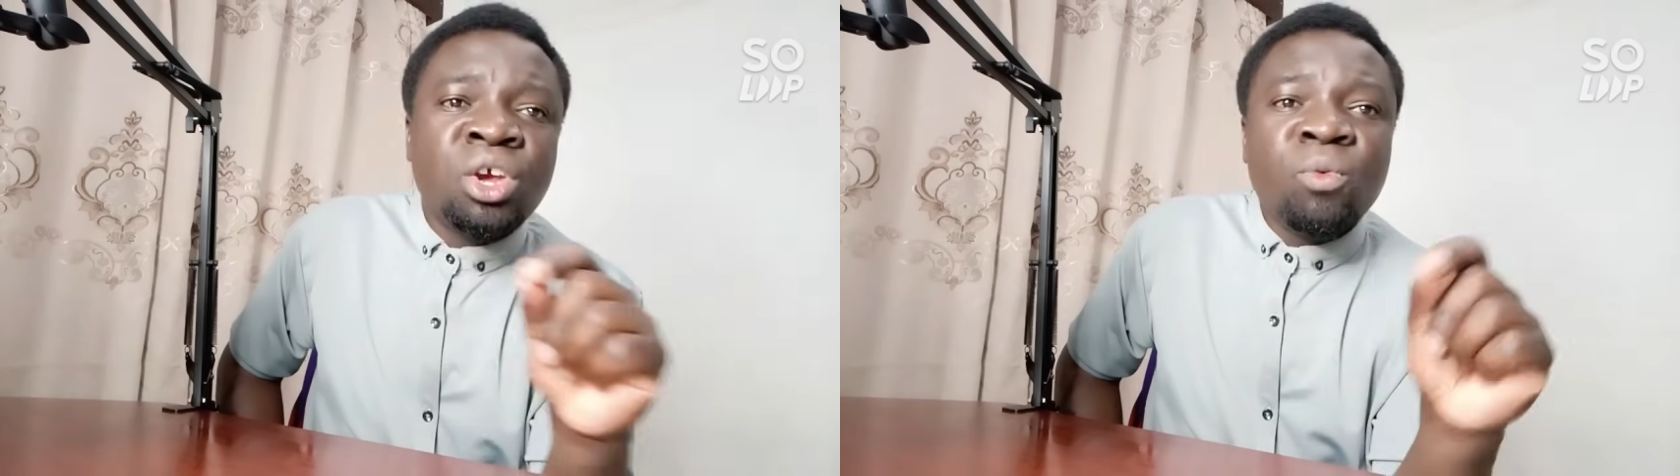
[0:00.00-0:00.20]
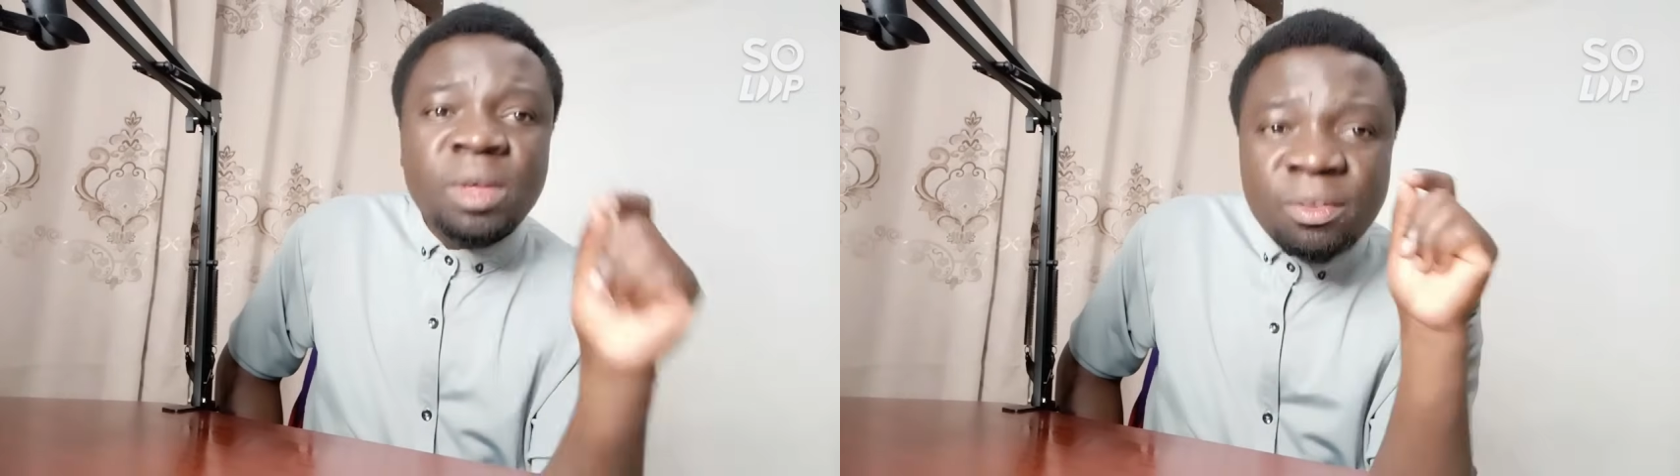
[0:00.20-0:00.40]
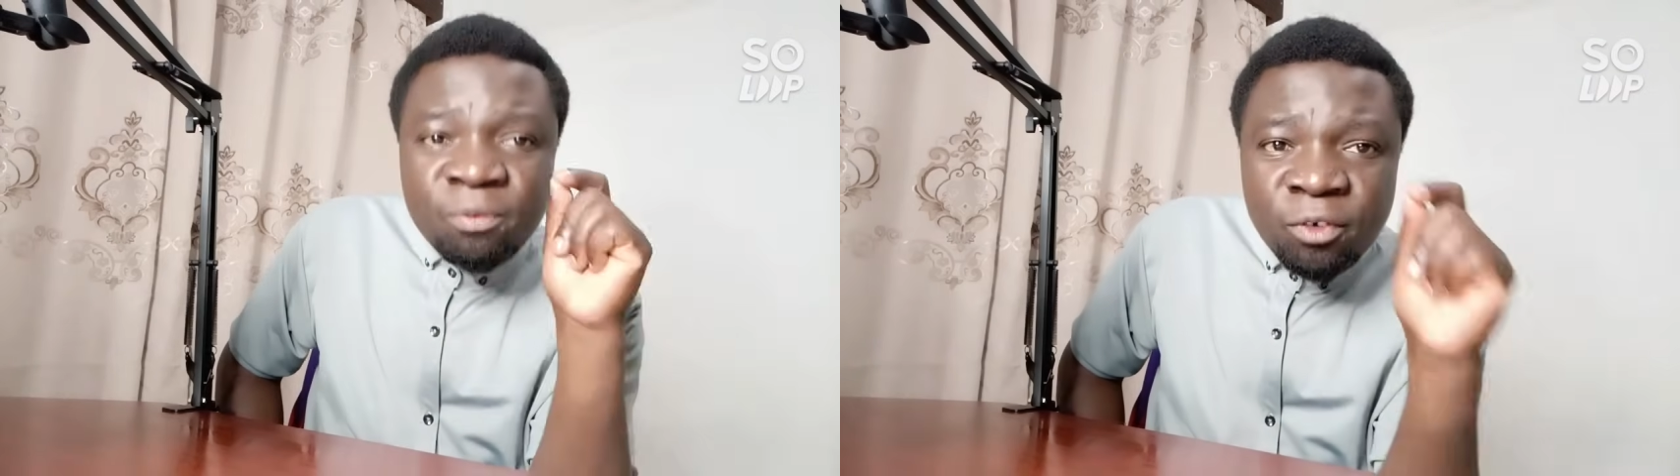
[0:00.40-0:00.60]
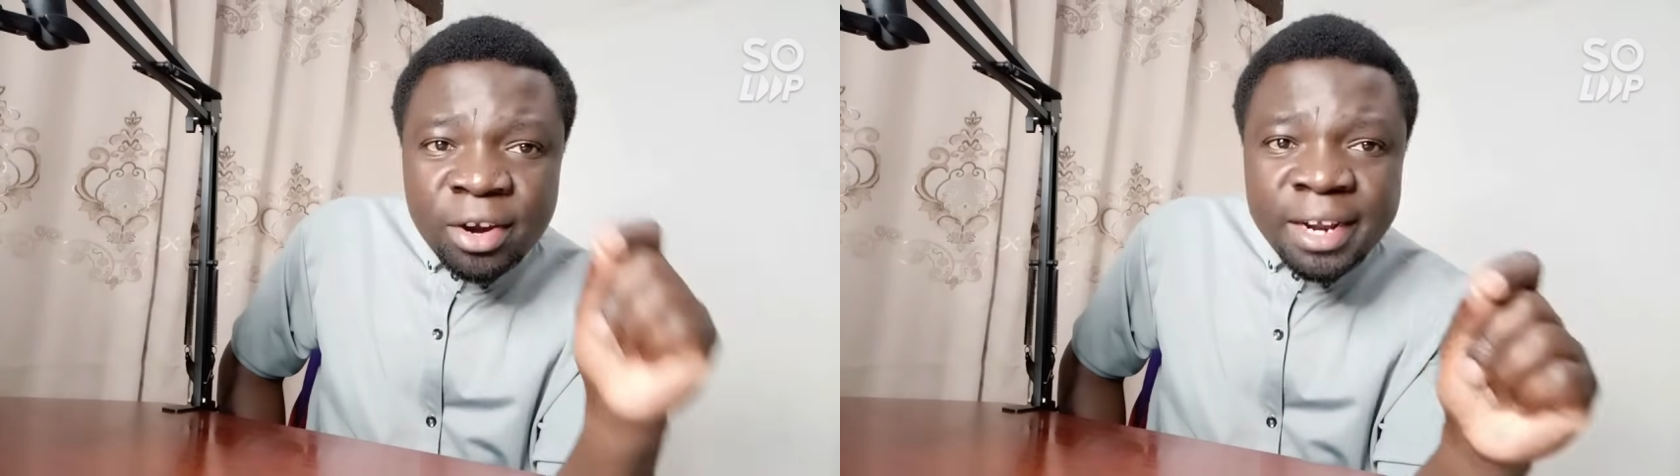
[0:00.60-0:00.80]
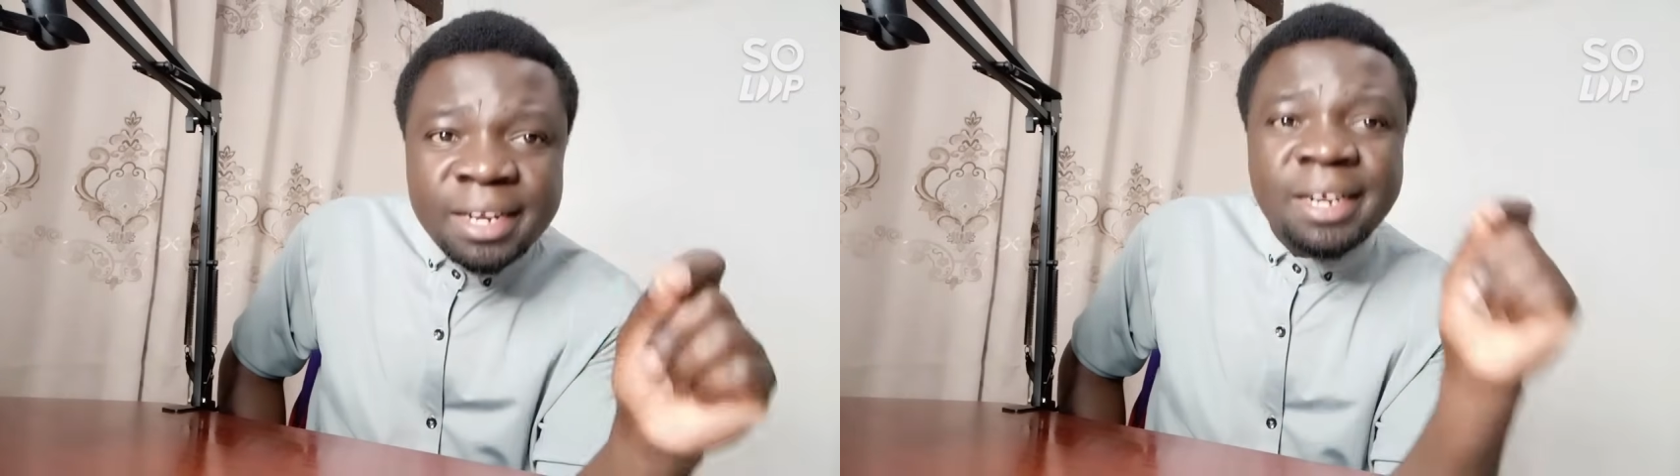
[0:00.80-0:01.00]
with the
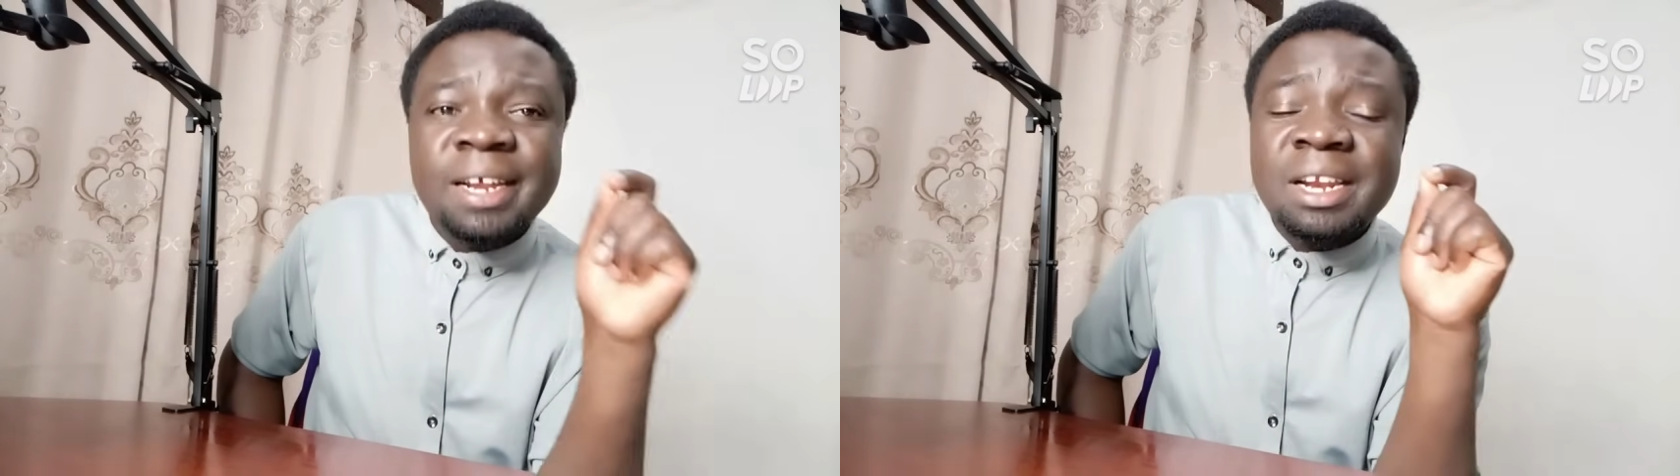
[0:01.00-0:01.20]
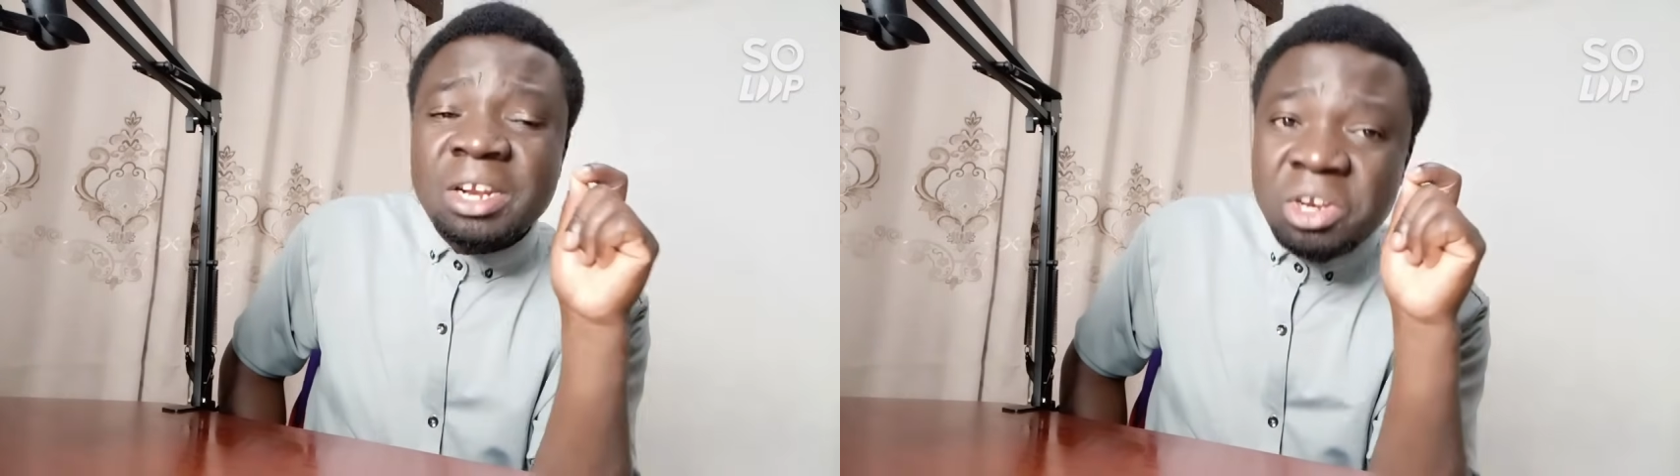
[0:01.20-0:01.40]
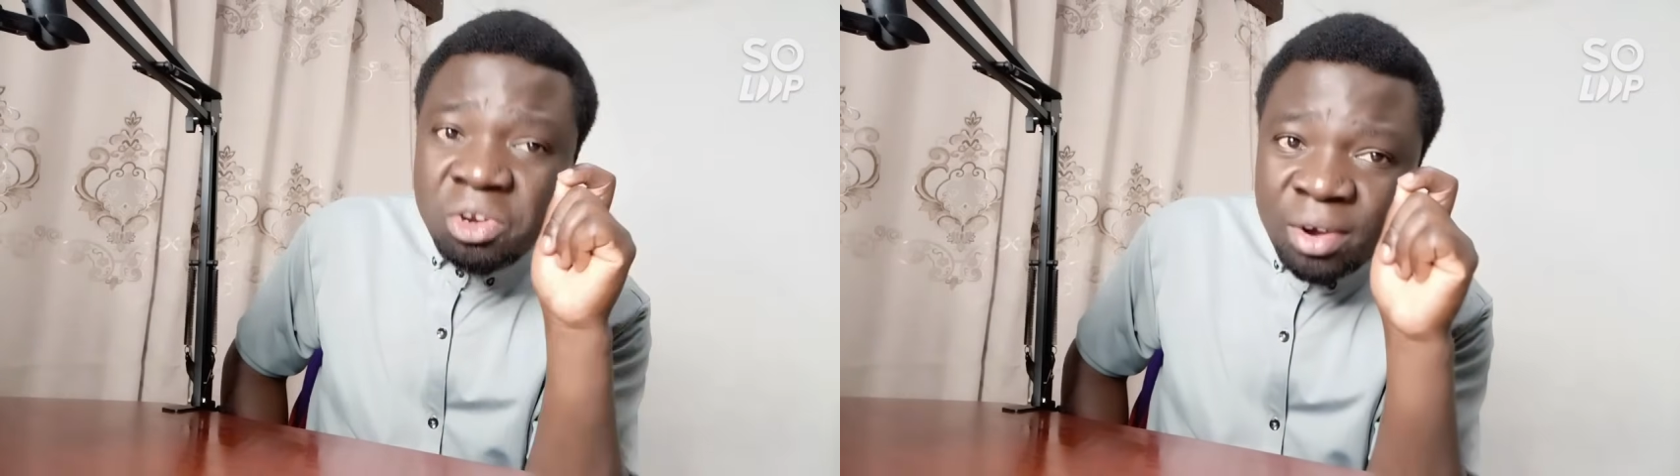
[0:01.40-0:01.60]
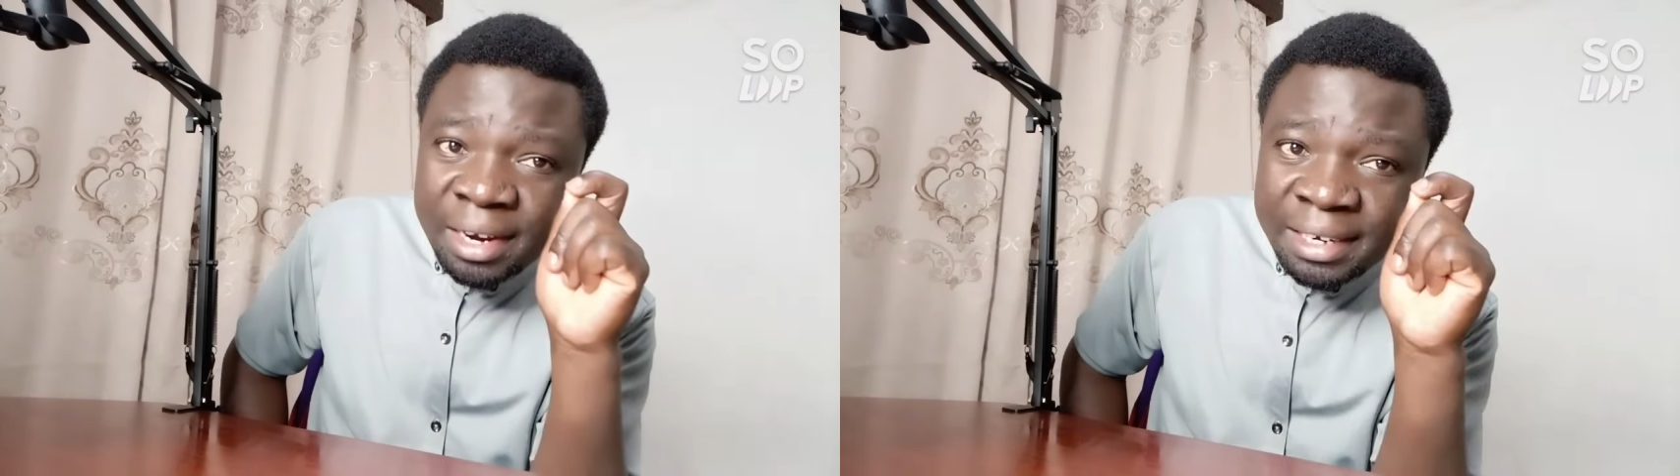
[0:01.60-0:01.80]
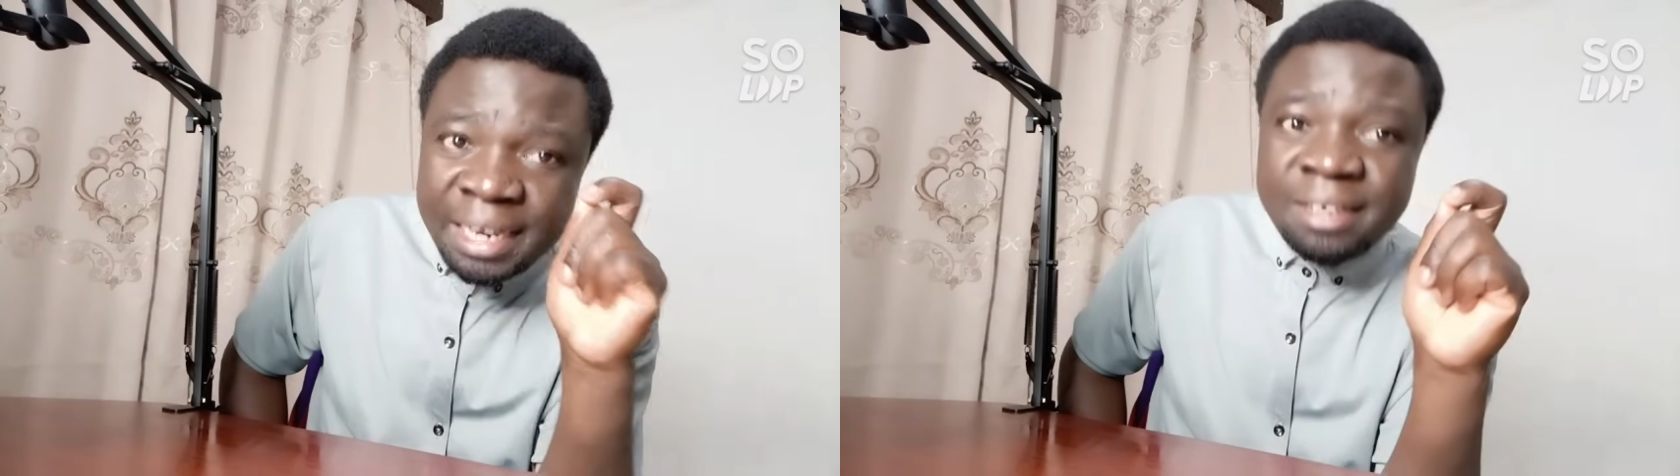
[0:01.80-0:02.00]
foreign
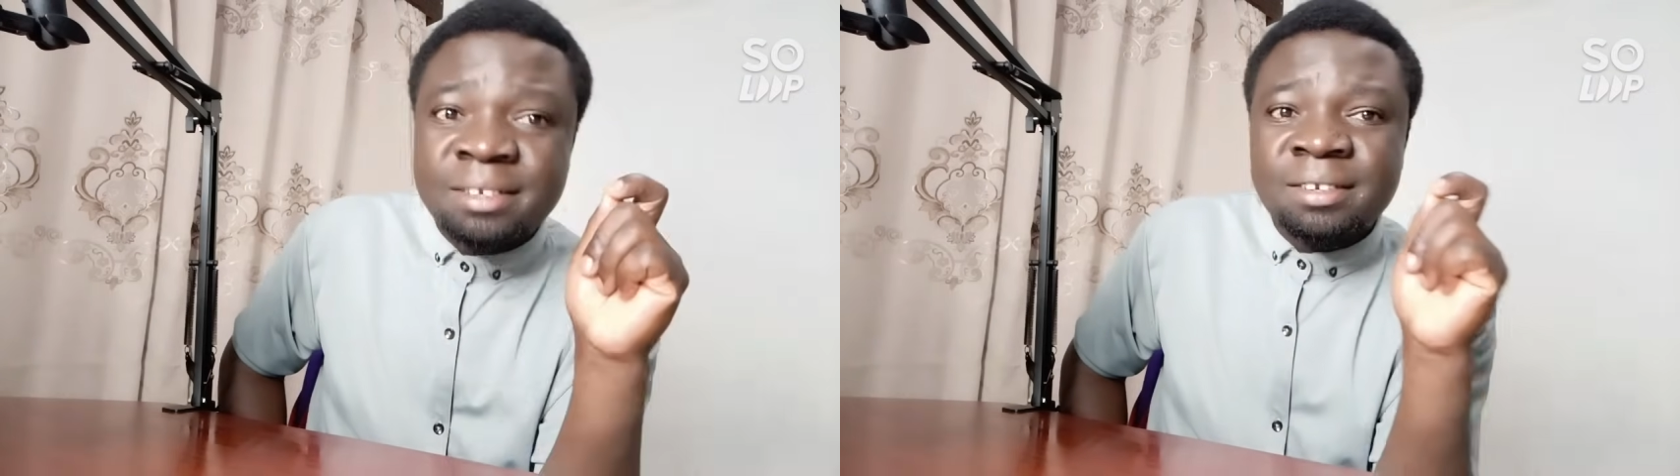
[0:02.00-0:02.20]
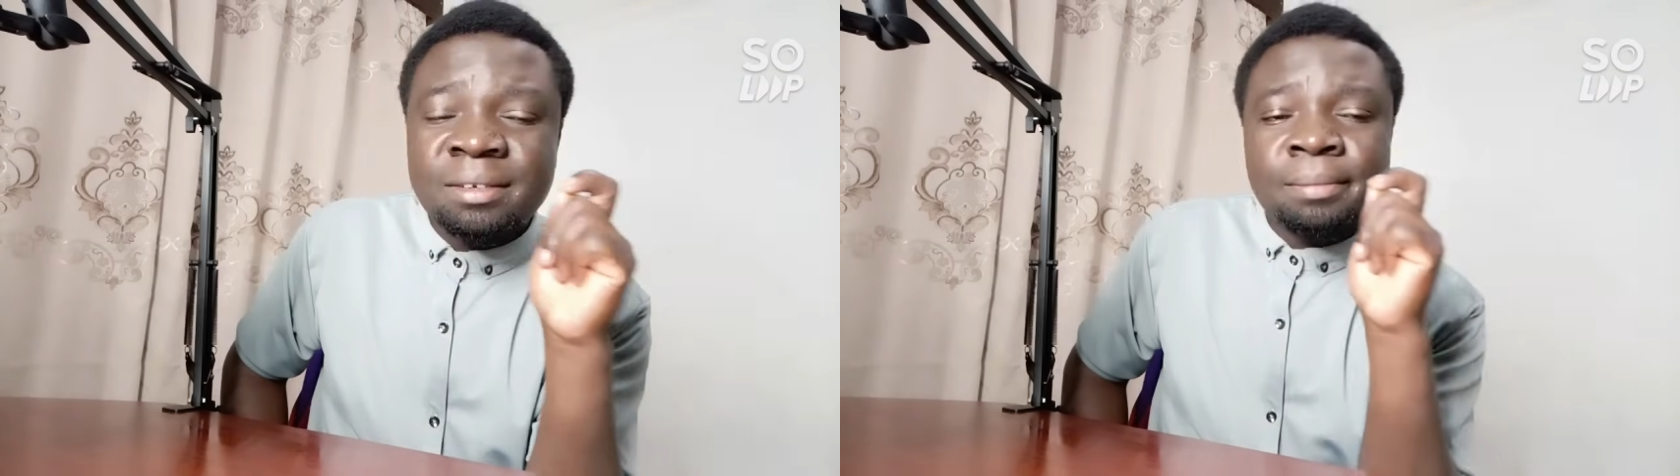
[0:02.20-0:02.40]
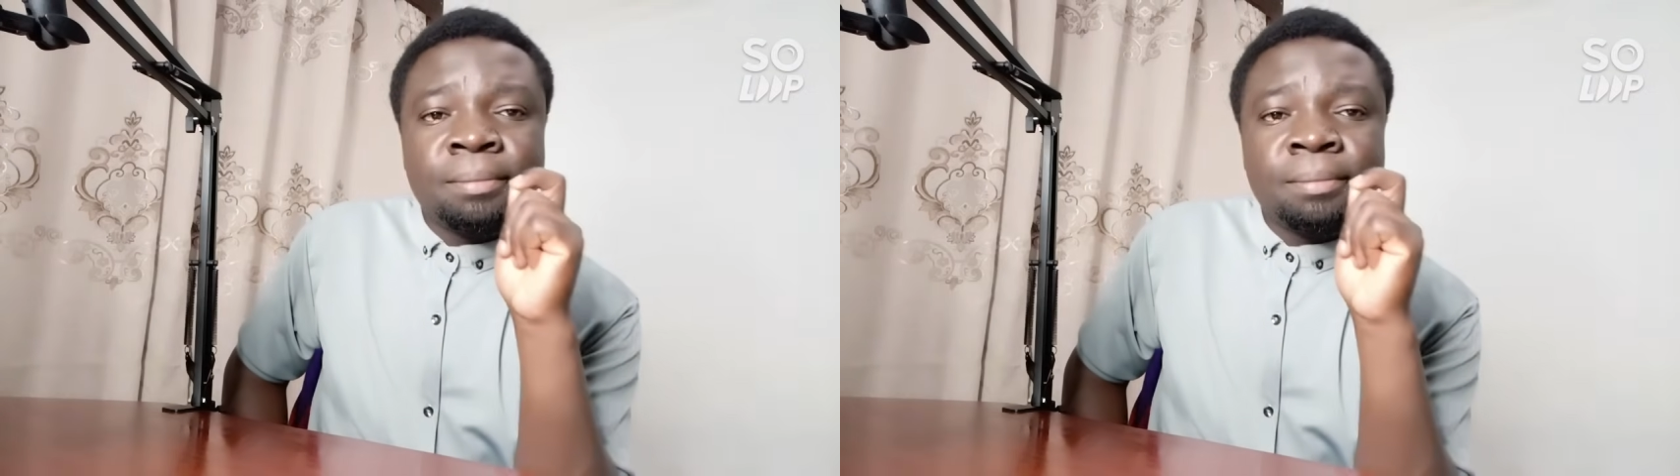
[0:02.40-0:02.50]
doctors.